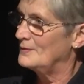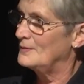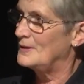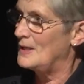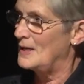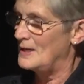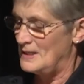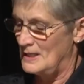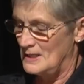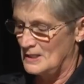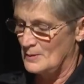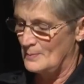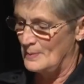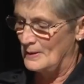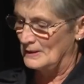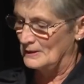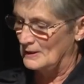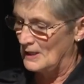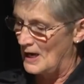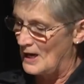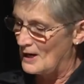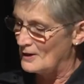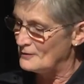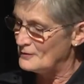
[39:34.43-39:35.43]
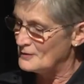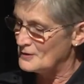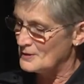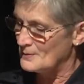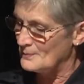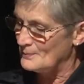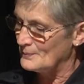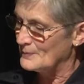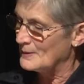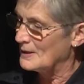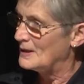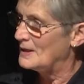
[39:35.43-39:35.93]
They need to be loved
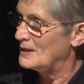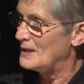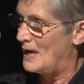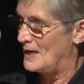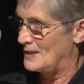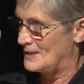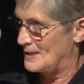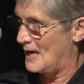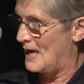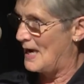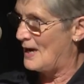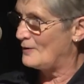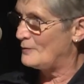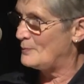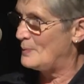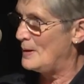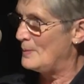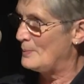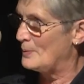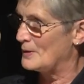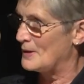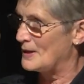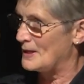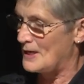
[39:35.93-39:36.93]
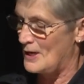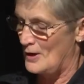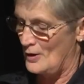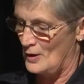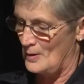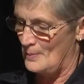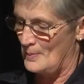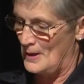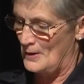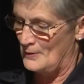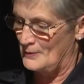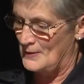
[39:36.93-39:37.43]
and to have people that care
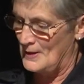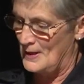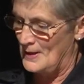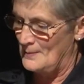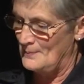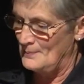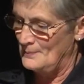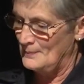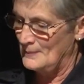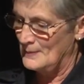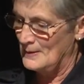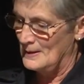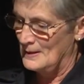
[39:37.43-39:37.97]
about them.